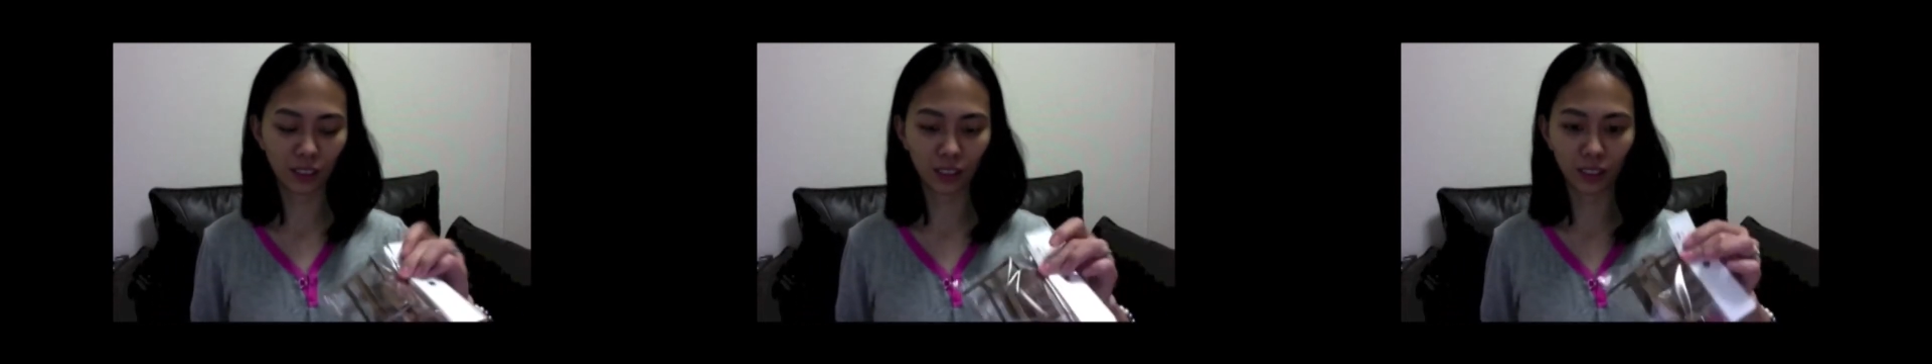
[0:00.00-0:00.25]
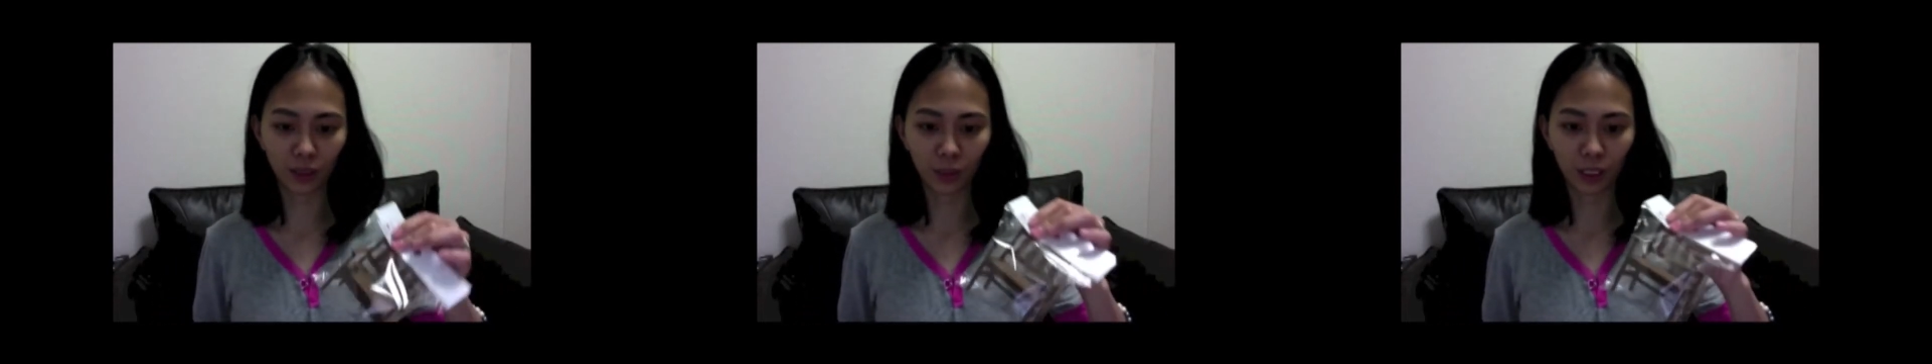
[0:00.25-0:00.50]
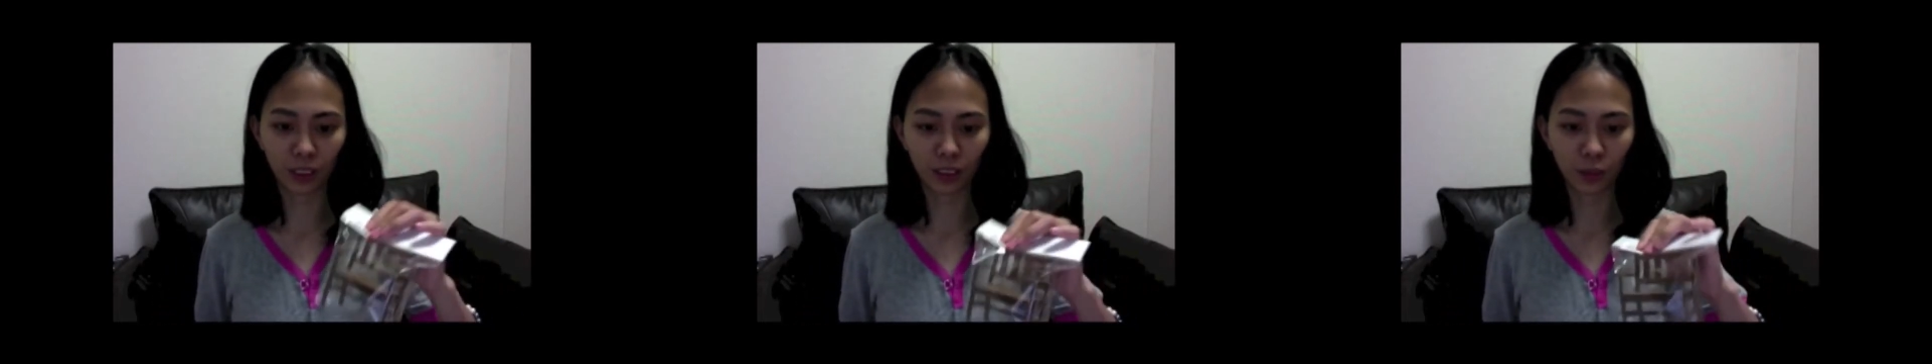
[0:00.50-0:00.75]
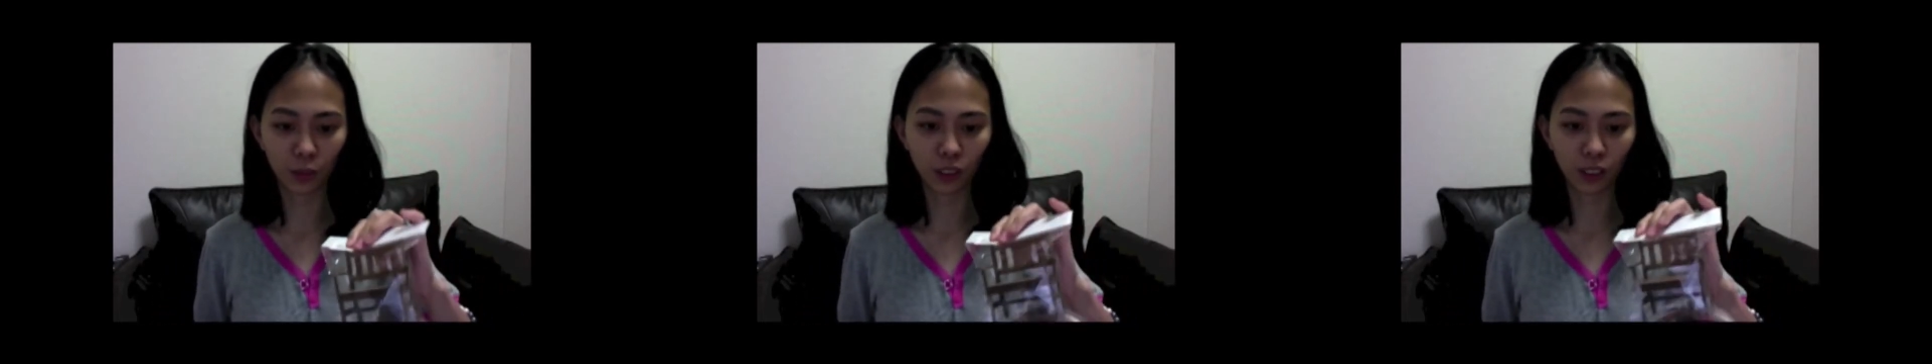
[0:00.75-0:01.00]
at all
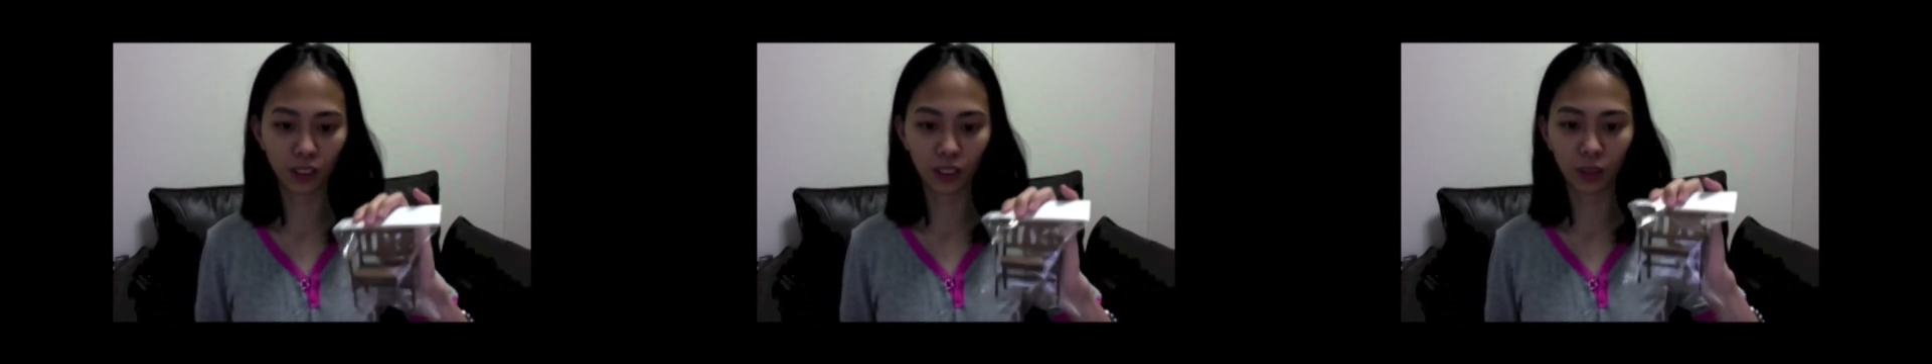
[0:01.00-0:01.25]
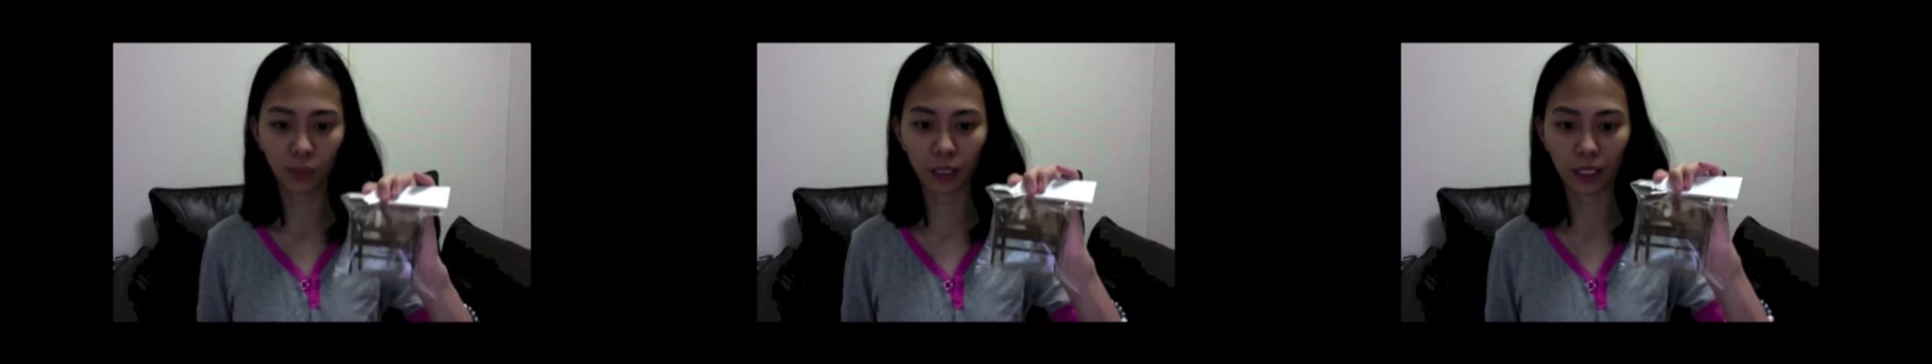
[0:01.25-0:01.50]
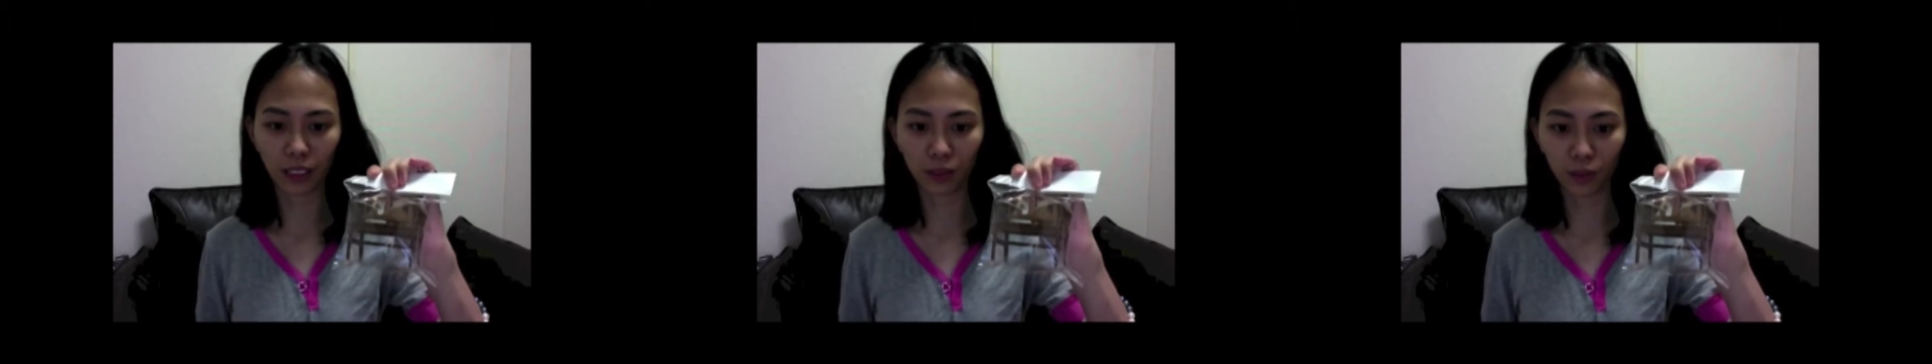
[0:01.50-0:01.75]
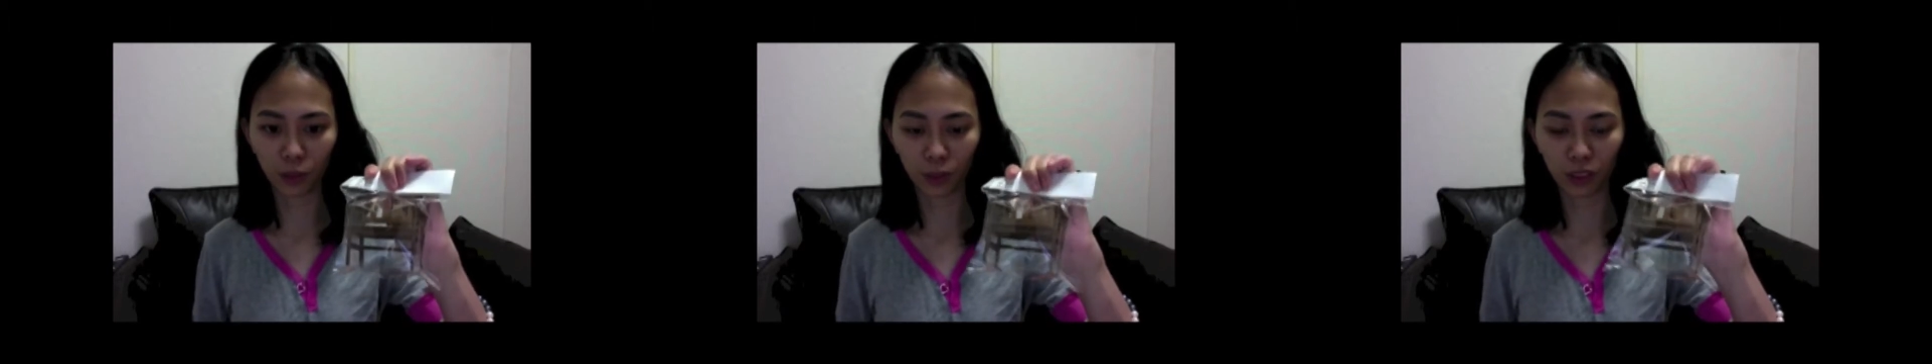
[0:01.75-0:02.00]
because I'm waiting on a
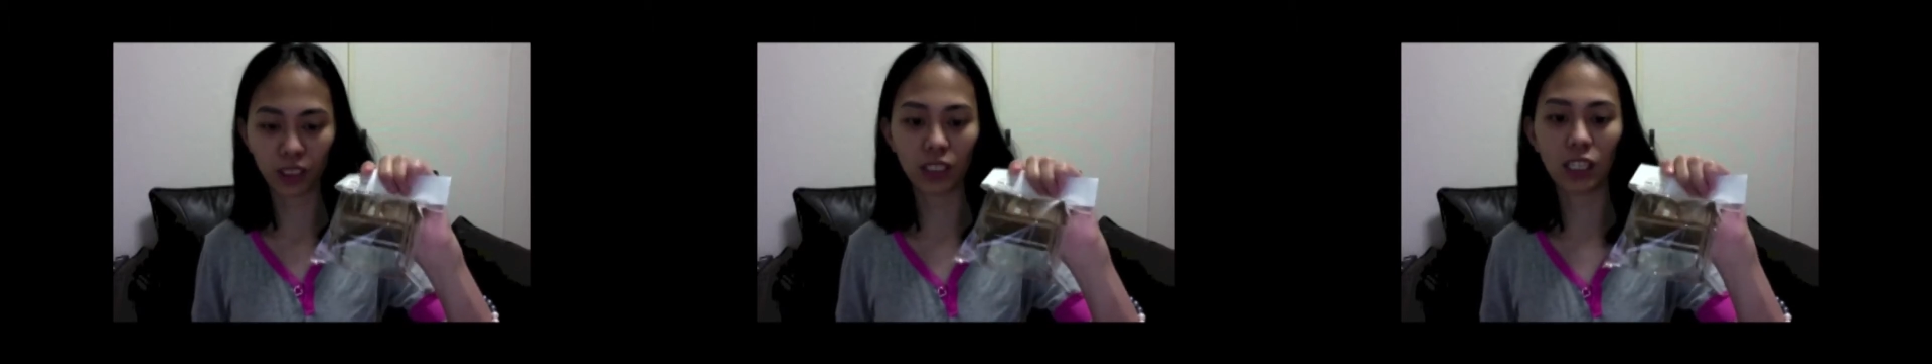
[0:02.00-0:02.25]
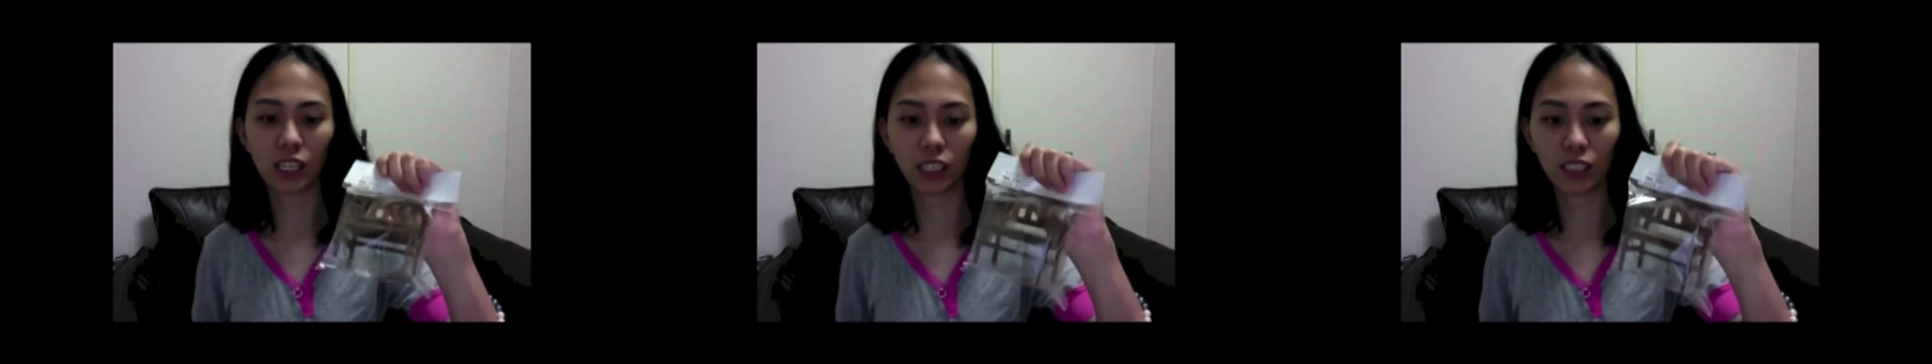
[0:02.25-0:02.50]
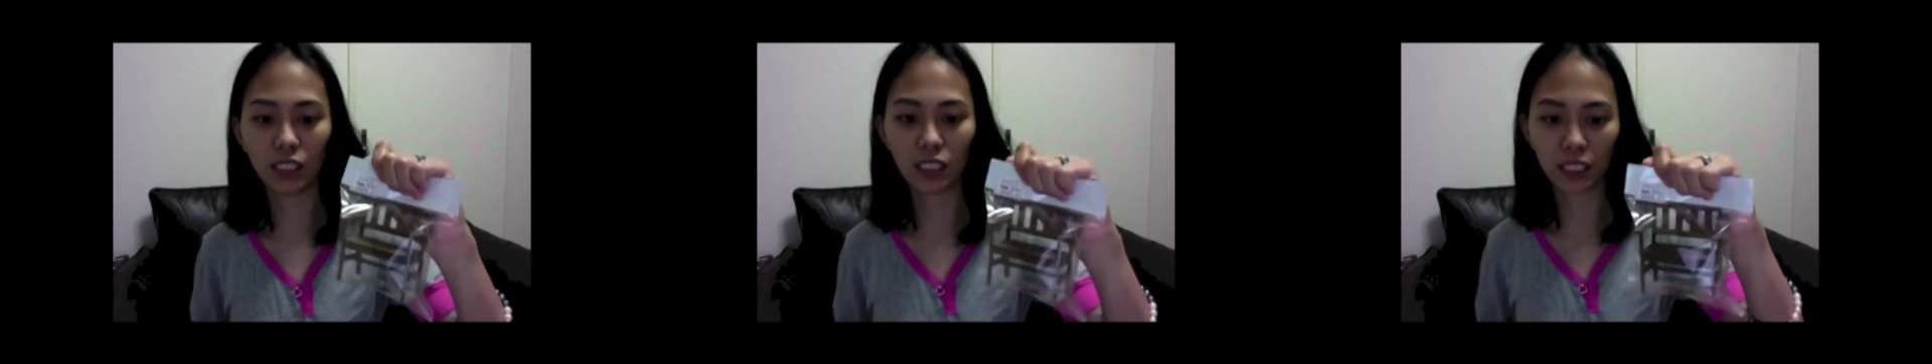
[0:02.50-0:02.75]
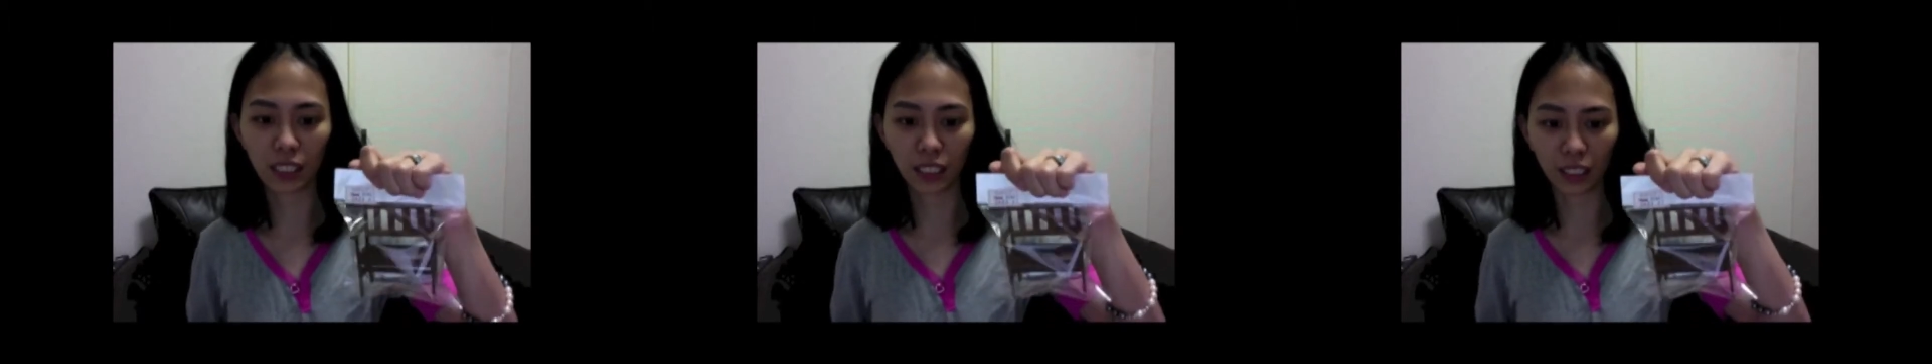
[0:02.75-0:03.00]
bed from the
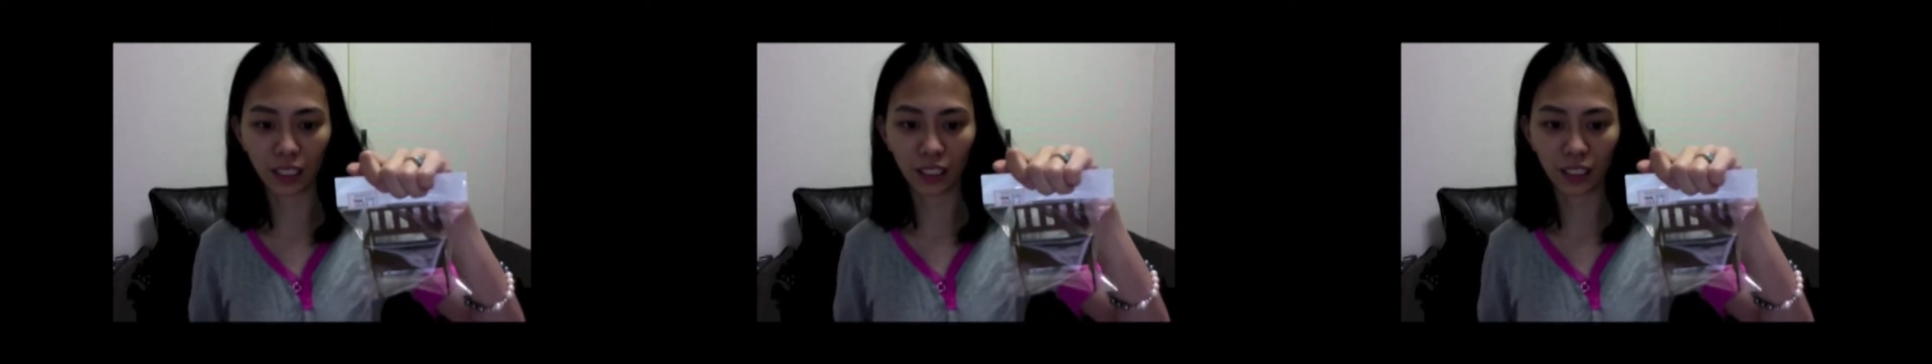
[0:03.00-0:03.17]
States.